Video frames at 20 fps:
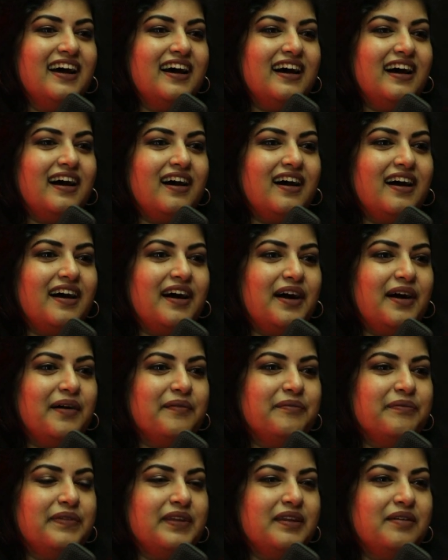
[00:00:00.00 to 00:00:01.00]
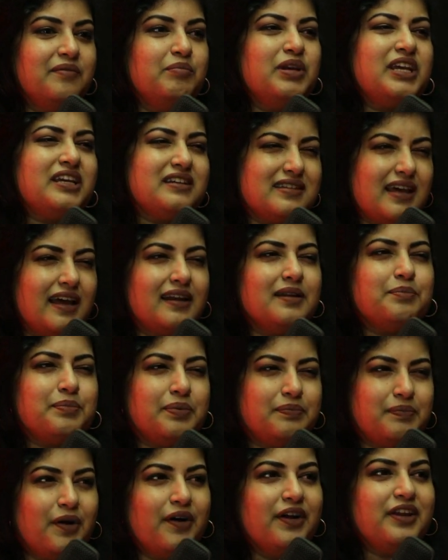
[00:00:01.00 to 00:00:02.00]
Uh, because at a
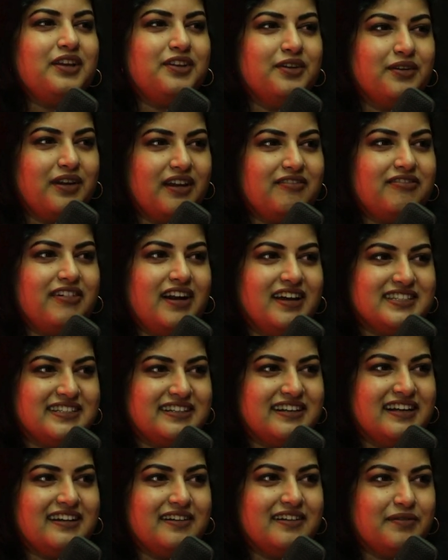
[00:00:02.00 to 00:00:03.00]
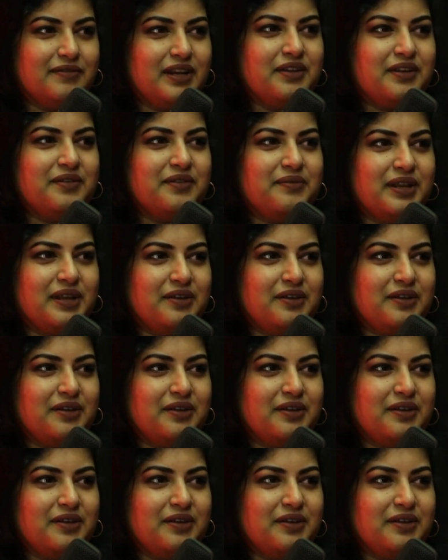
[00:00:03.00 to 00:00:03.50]
point you get frustrated when you when